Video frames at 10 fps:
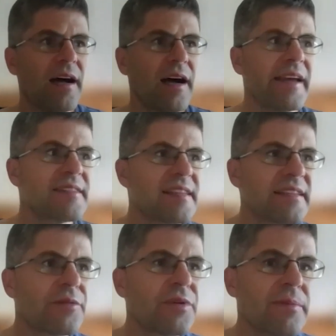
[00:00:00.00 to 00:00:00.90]
I think
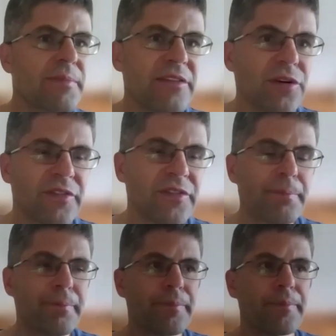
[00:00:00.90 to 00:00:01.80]
there will be another
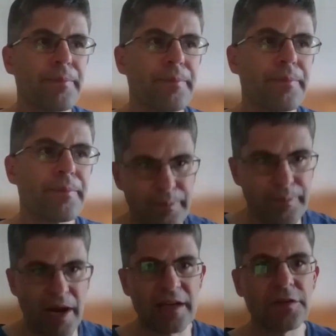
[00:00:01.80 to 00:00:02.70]

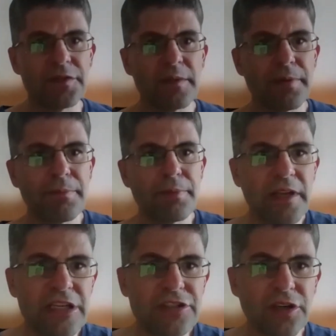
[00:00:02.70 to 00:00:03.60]
part of the
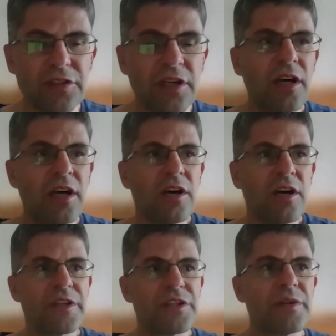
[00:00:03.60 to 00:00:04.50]
population
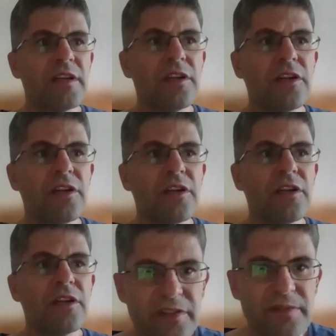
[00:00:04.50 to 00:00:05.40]
which will
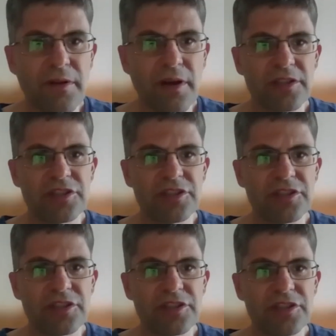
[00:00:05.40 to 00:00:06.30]
use blockchain,
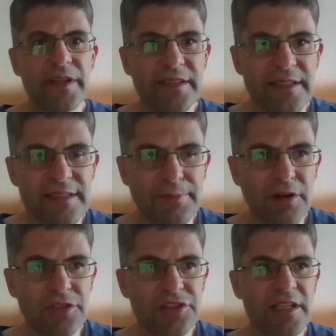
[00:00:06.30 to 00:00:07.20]
knowing that it's
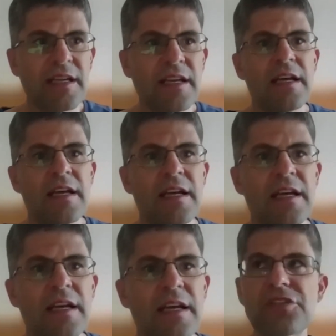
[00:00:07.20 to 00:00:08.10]
blockchain,
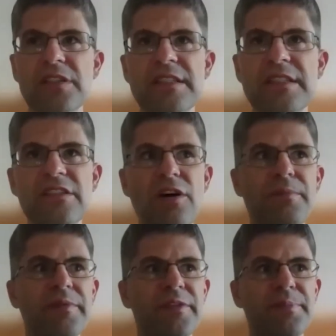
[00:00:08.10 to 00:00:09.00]
especially in
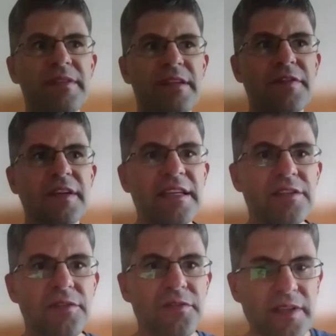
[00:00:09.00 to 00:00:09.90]
some specific
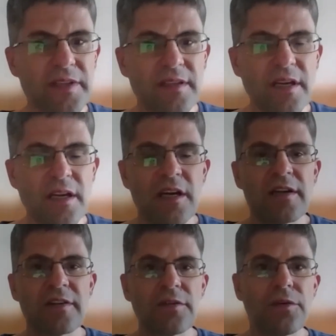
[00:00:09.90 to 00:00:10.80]
industries.
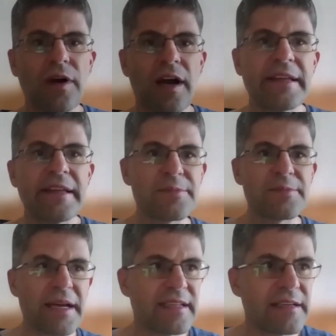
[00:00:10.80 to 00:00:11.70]
So I'm
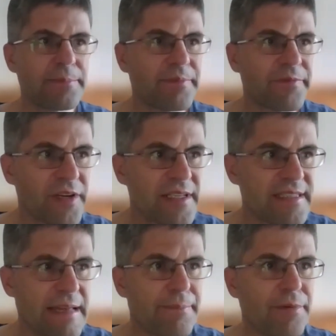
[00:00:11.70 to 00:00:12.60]
expecting, for
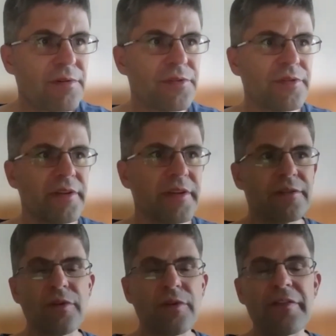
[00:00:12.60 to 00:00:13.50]
example,
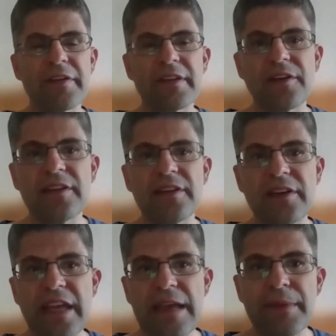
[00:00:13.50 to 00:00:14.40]
to have in the
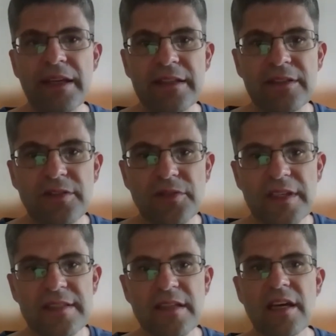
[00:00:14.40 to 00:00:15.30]
gaming
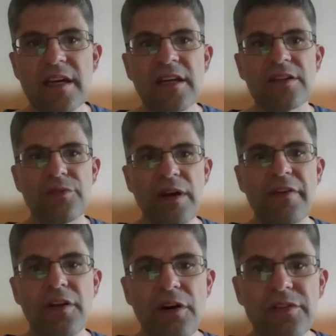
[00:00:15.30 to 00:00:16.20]
industries to have
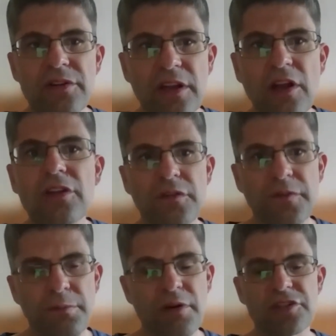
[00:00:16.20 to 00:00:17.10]
a lot of
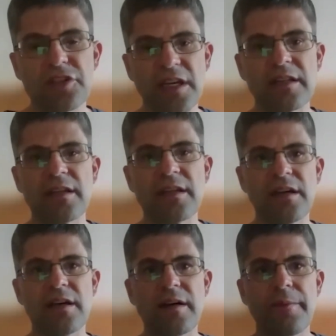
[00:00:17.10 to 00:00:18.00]

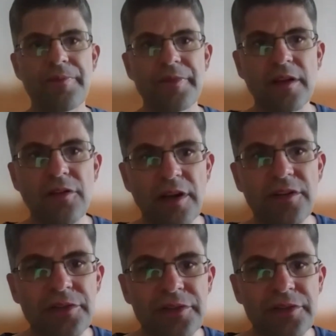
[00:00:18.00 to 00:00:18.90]
blockchain going
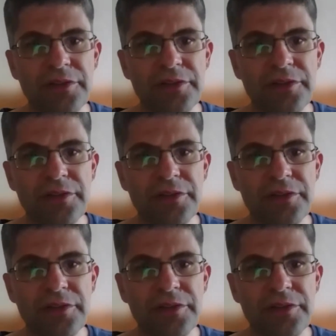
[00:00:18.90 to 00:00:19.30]
on there.